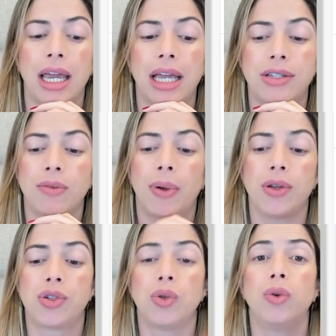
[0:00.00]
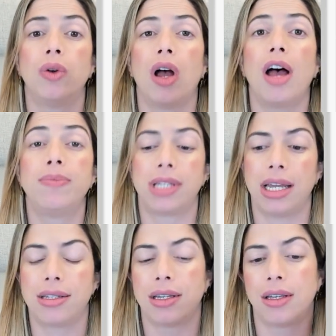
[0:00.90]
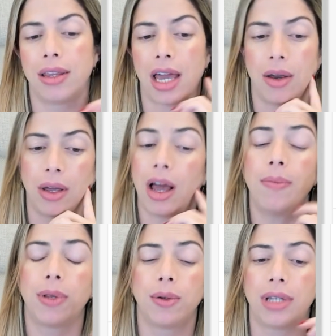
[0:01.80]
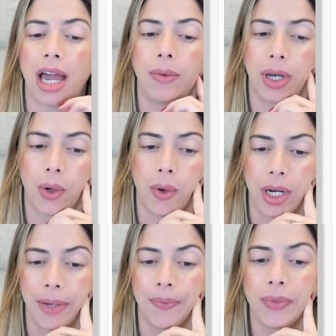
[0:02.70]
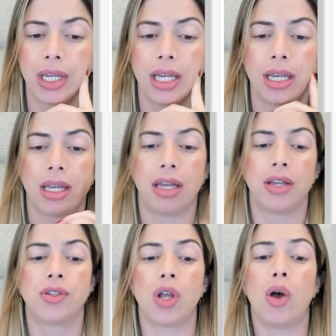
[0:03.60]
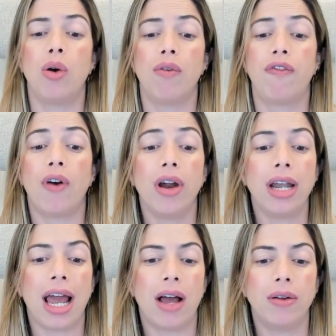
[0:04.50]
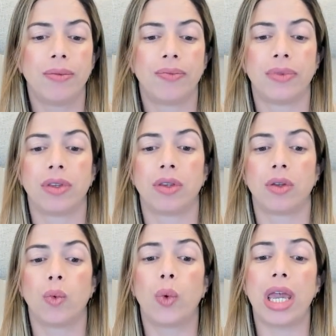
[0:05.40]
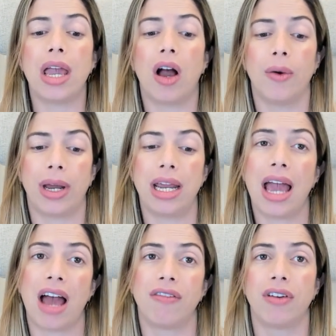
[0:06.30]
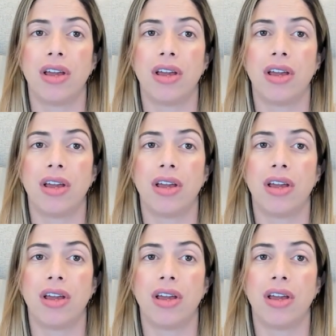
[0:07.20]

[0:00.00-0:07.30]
it's supposed to upload that recording. So for now, we already have